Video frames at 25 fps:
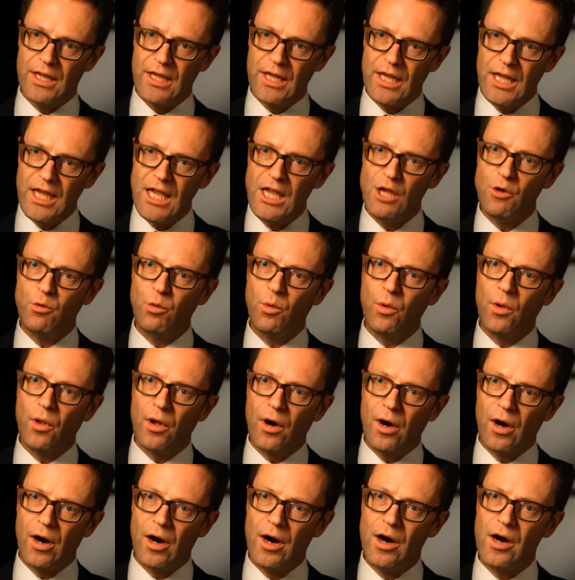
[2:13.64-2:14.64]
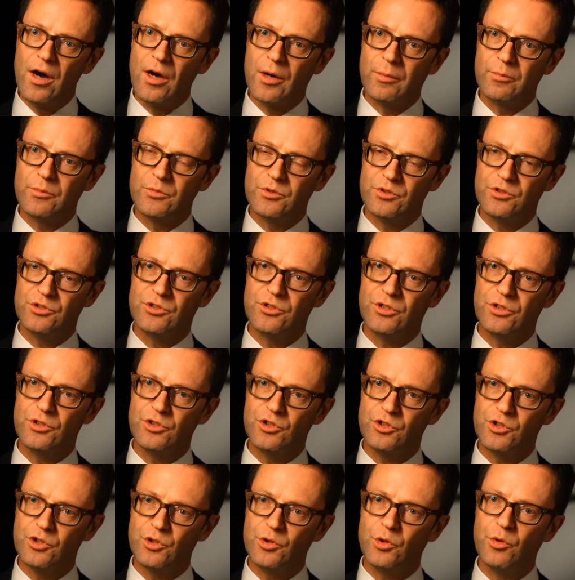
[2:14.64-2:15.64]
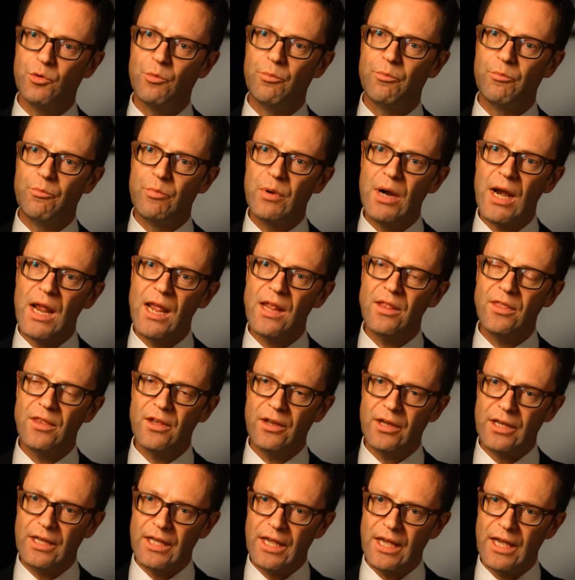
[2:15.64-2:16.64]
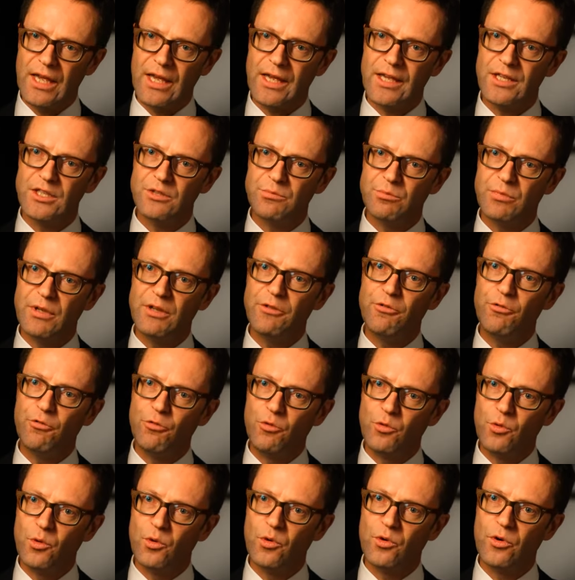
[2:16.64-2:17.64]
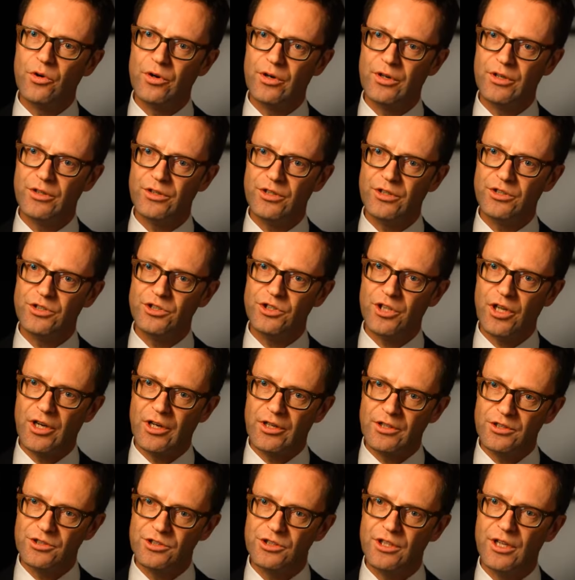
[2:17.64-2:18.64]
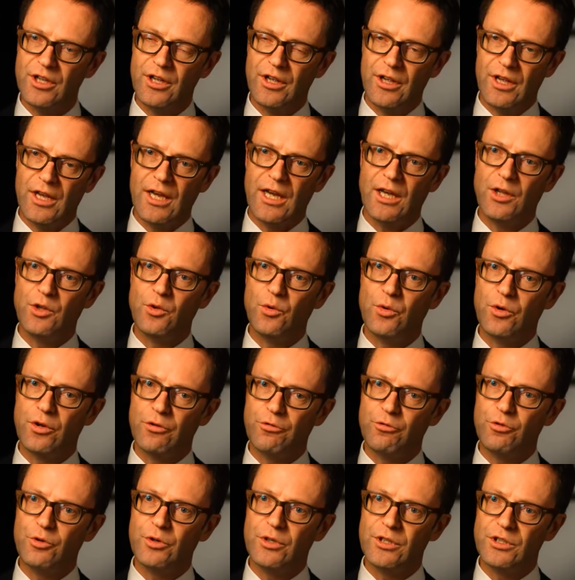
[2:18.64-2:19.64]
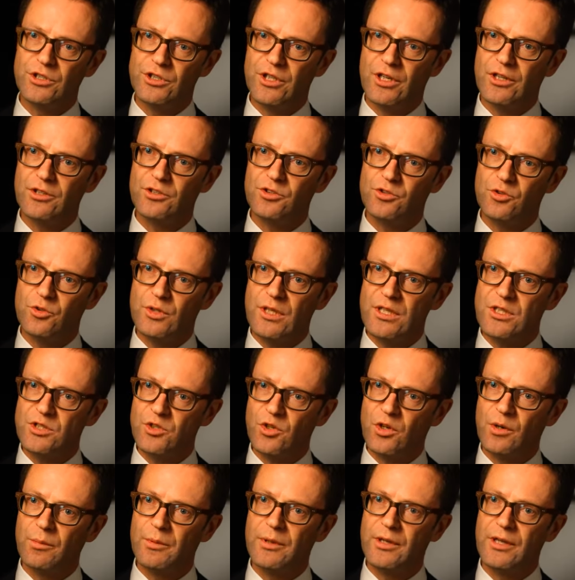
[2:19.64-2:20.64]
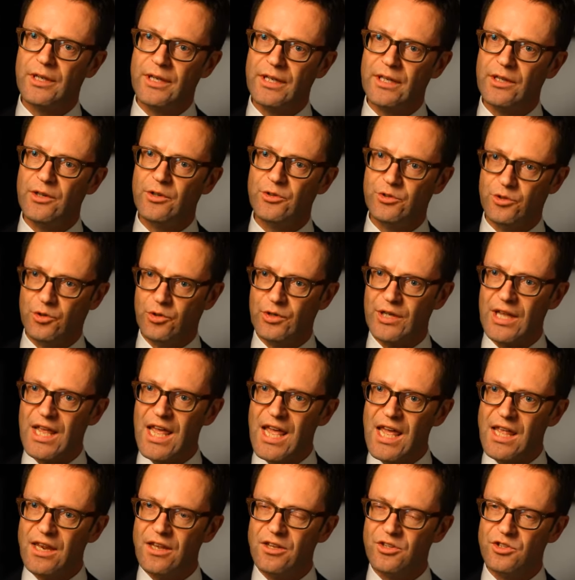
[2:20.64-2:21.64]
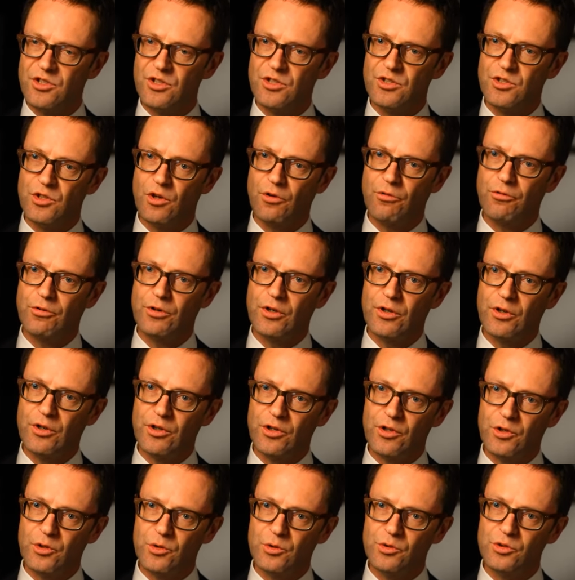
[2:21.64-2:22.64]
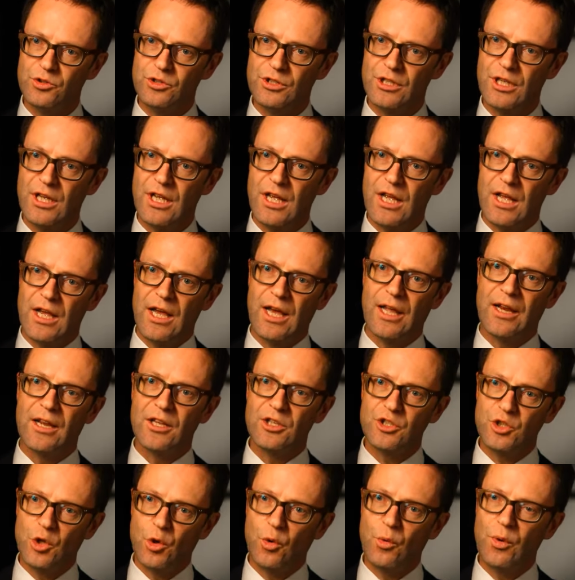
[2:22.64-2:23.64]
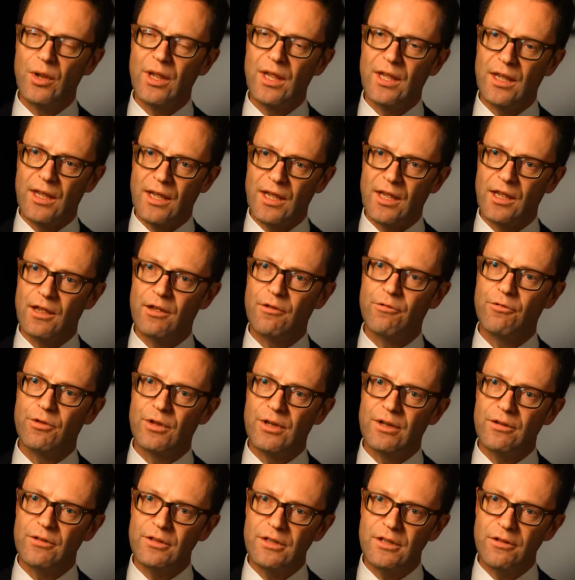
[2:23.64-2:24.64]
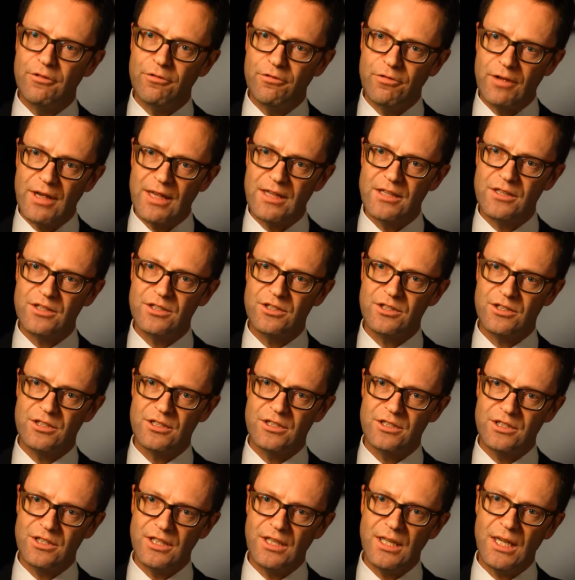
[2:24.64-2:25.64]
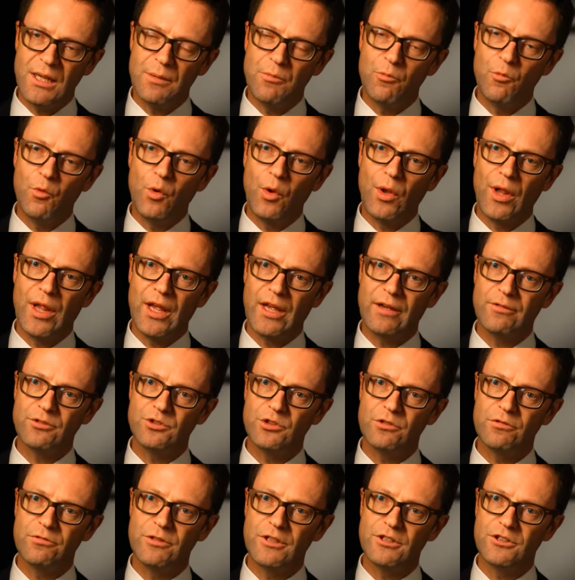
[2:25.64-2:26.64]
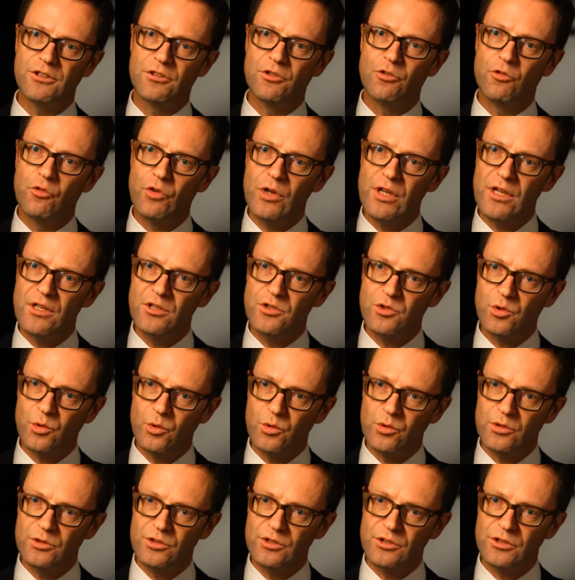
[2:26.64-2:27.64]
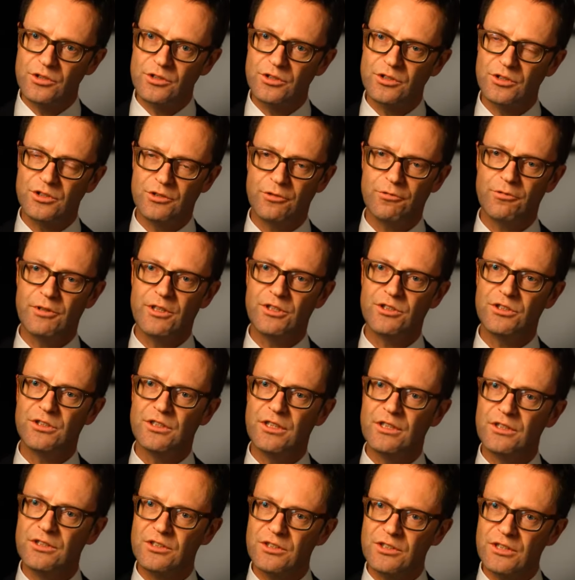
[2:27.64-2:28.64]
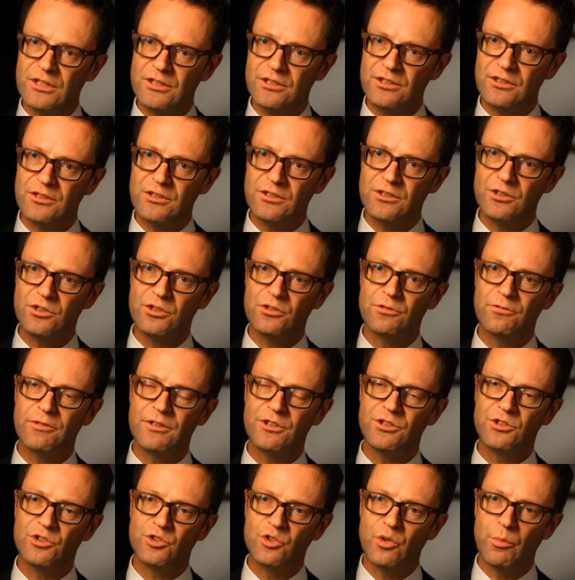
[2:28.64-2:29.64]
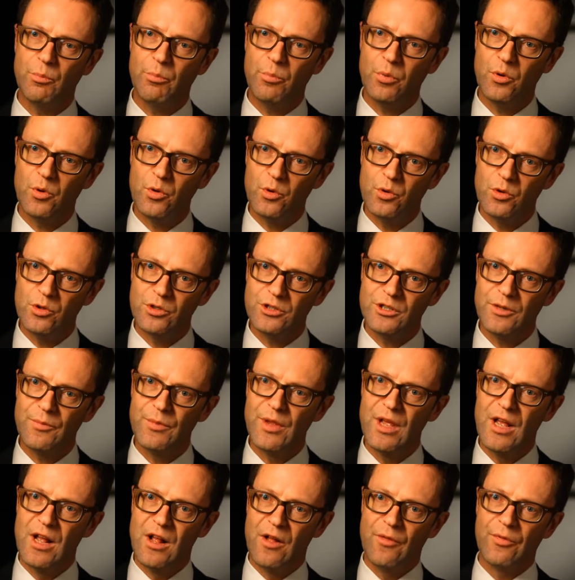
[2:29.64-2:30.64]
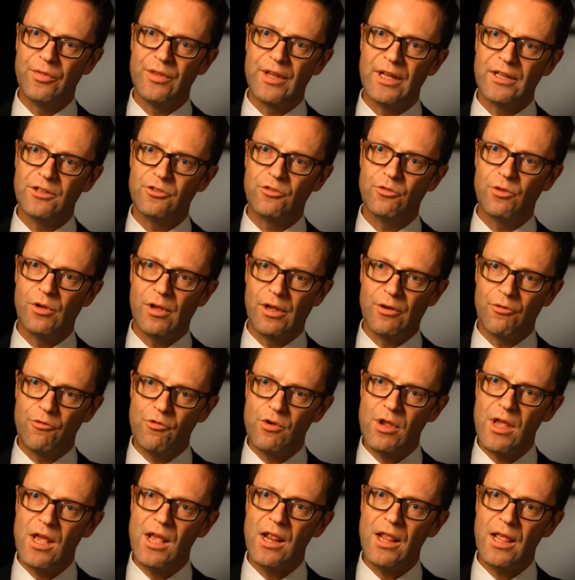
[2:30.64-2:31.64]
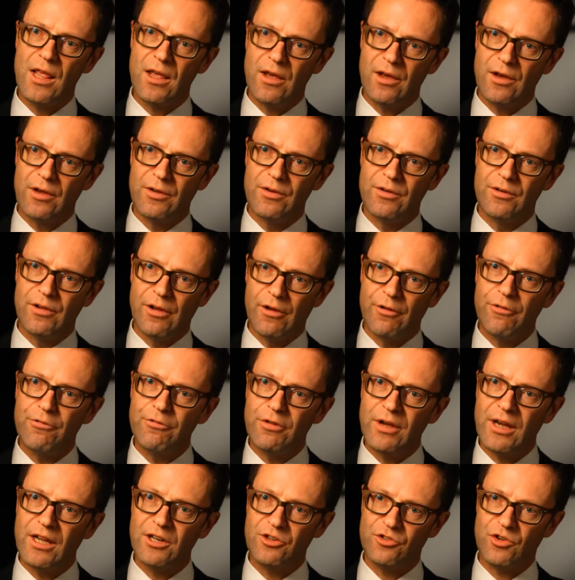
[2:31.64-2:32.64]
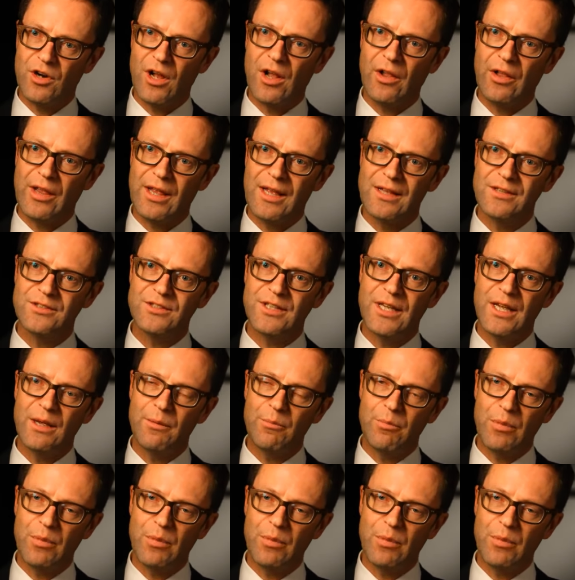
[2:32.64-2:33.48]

equal arms to bring the case before the judge in order for the judge to determine the guilt or the innocence of an accused. And it's only if a defense team will have sufficient resources, sufficient assistance, sufficient support that really a fair trial can take